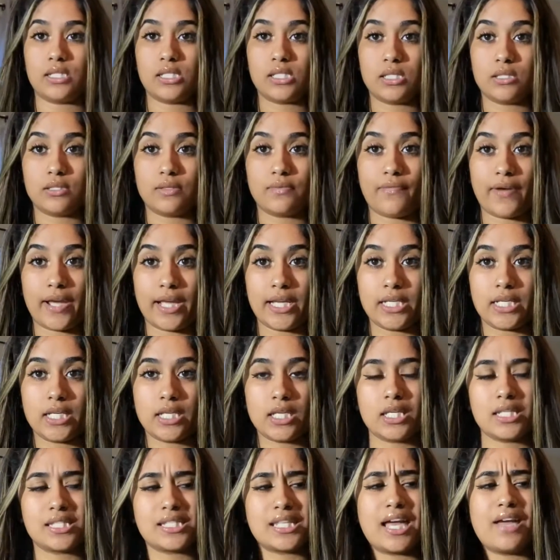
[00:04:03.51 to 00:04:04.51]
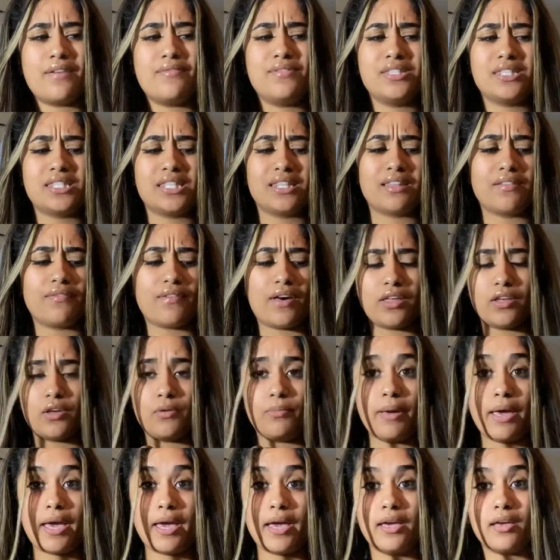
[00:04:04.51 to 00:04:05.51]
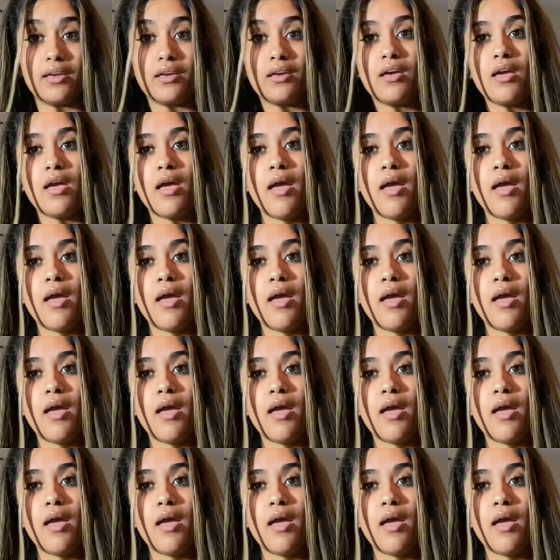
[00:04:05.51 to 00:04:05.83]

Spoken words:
to find it because I haven't seen the value pack.